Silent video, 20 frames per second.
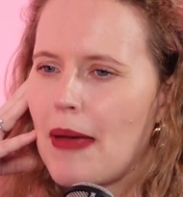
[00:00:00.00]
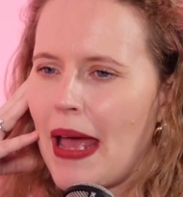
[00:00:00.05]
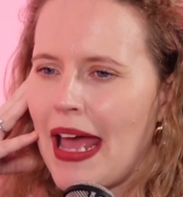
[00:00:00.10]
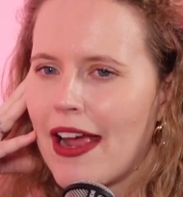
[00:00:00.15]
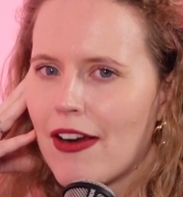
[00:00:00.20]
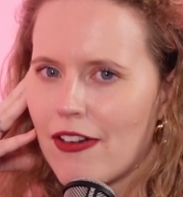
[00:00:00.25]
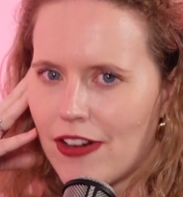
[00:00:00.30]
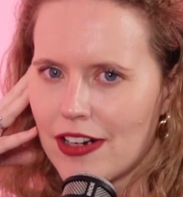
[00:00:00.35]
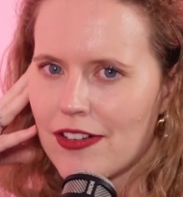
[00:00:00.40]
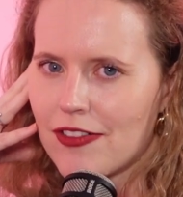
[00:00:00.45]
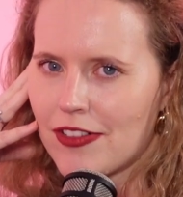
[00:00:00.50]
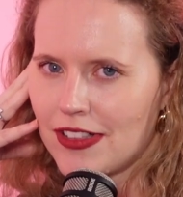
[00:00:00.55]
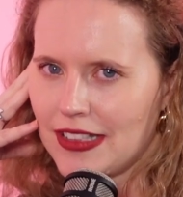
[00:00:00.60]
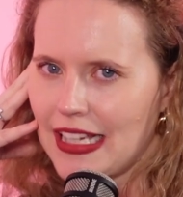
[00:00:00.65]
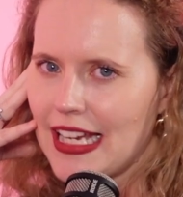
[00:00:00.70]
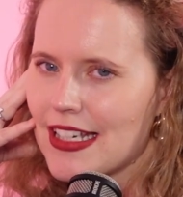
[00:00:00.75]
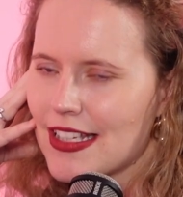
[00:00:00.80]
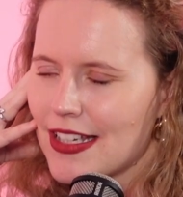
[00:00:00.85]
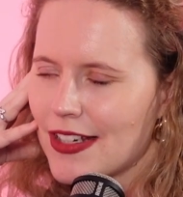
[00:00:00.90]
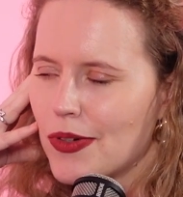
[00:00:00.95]
parent
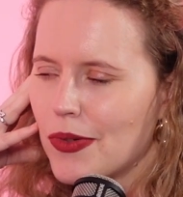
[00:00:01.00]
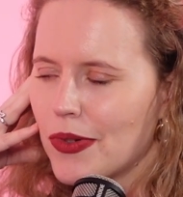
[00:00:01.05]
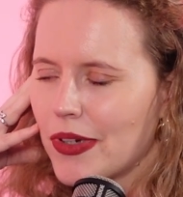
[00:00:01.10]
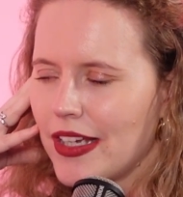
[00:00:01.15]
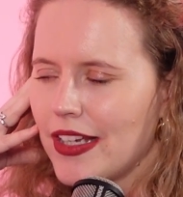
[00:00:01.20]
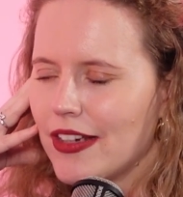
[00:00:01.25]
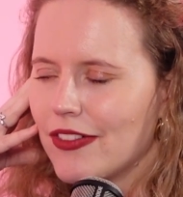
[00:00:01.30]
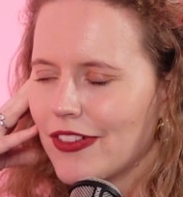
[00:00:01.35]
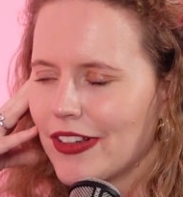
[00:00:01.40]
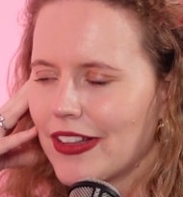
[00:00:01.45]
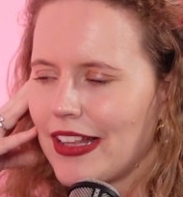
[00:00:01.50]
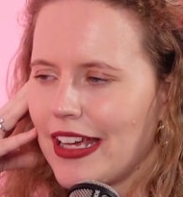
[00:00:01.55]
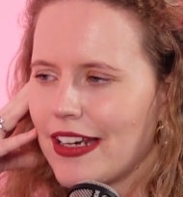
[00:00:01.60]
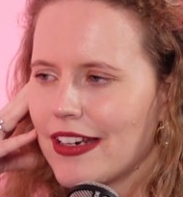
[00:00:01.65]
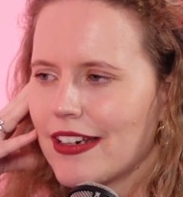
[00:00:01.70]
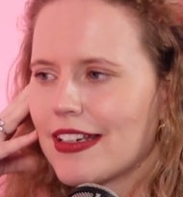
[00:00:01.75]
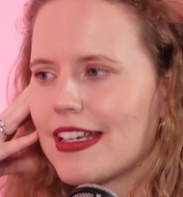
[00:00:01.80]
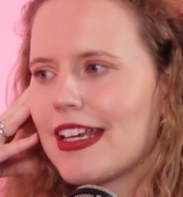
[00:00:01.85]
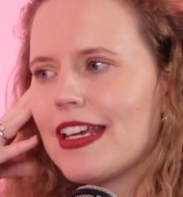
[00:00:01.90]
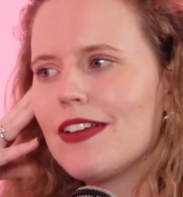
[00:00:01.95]
related or kid
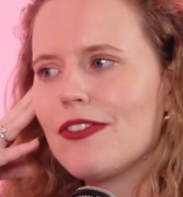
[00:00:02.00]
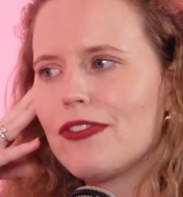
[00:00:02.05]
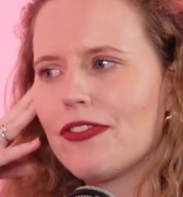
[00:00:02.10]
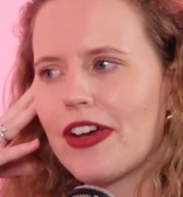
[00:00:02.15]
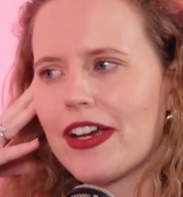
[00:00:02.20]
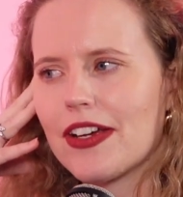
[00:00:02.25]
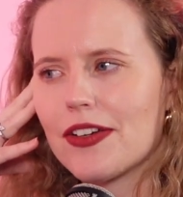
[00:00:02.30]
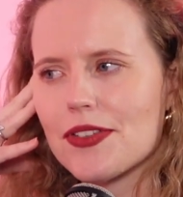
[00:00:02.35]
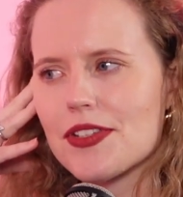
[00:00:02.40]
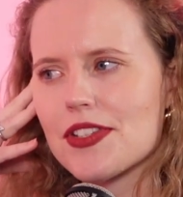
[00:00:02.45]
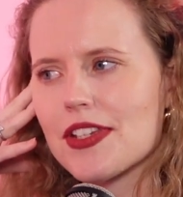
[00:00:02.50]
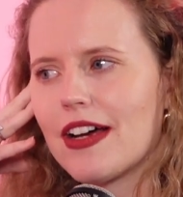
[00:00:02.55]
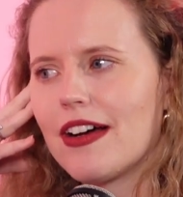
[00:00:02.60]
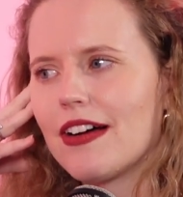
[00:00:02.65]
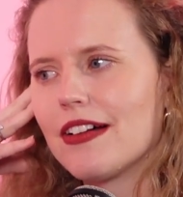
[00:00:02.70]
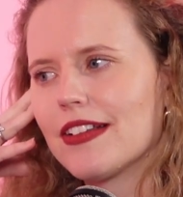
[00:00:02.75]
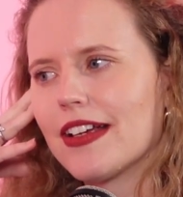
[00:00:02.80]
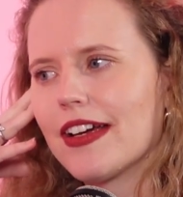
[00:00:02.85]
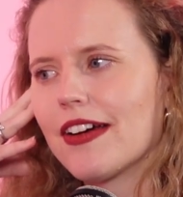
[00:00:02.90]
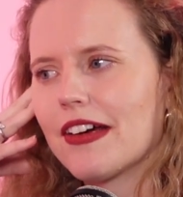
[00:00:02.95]
related. Kid fails are
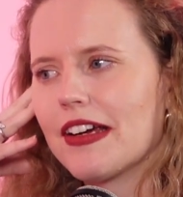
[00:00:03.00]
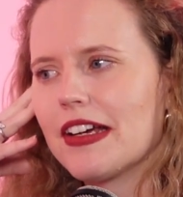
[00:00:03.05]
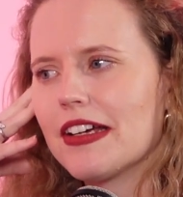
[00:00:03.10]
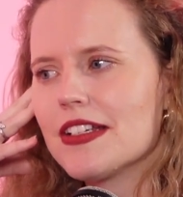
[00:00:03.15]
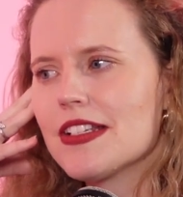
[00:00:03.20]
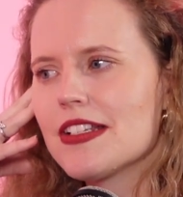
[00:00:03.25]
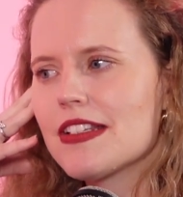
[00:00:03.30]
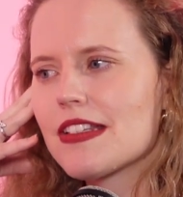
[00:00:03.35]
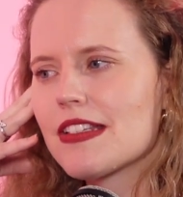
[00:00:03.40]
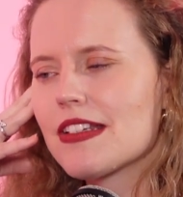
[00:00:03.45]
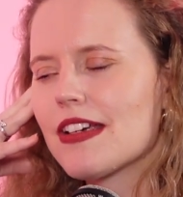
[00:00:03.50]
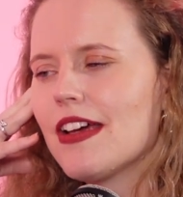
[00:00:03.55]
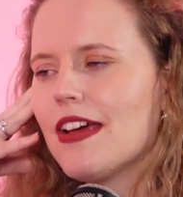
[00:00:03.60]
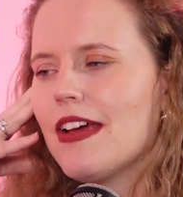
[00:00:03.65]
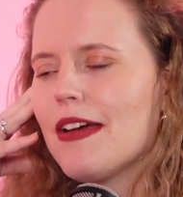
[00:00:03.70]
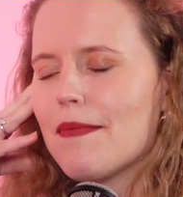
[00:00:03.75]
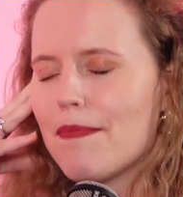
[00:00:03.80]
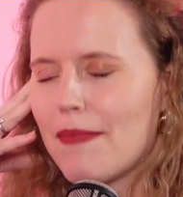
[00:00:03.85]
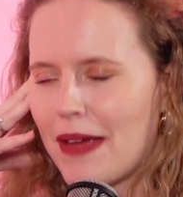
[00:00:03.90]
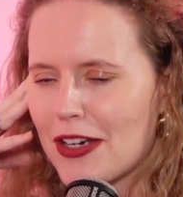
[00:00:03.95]
hilarious.
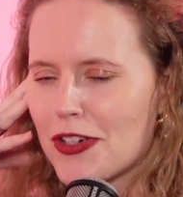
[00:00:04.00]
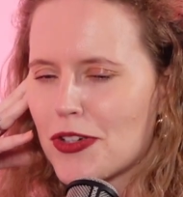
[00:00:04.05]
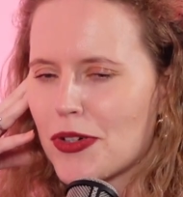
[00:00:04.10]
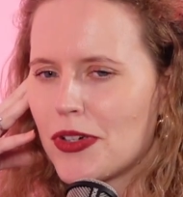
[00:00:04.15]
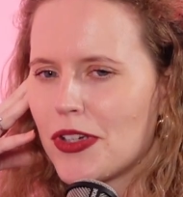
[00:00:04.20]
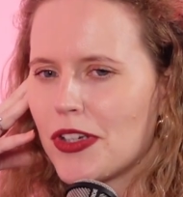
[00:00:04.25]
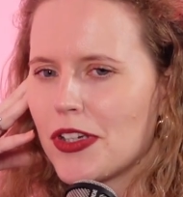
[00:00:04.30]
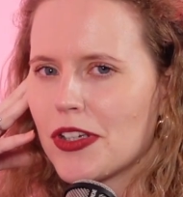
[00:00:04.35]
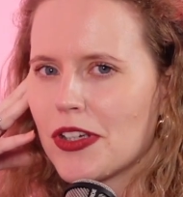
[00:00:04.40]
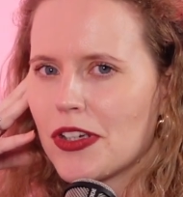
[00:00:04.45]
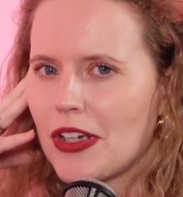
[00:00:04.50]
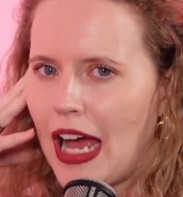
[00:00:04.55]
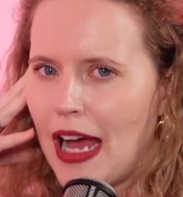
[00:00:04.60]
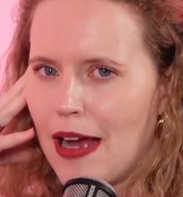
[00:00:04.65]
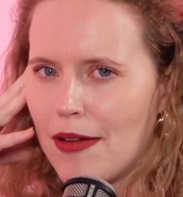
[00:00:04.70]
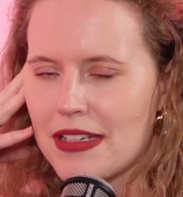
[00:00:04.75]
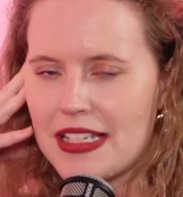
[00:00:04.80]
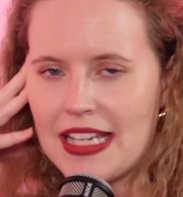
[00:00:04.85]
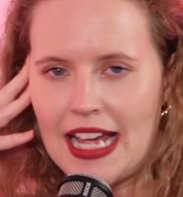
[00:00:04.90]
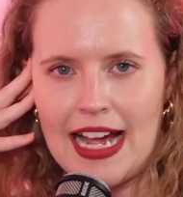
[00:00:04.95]
Make sure you
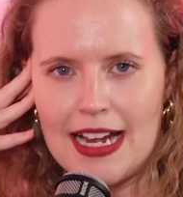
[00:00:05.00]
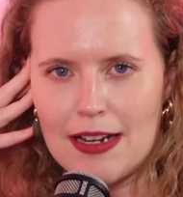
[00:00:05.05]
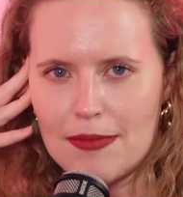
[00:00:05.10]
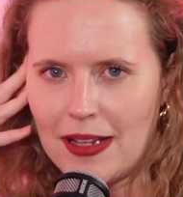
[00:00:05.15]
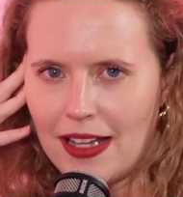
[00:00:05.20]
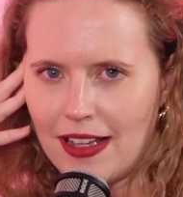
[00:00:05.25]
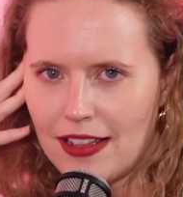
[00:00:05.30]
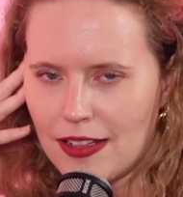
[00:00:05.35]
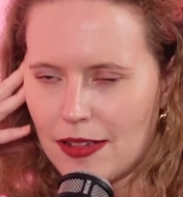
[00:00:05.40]
tag me in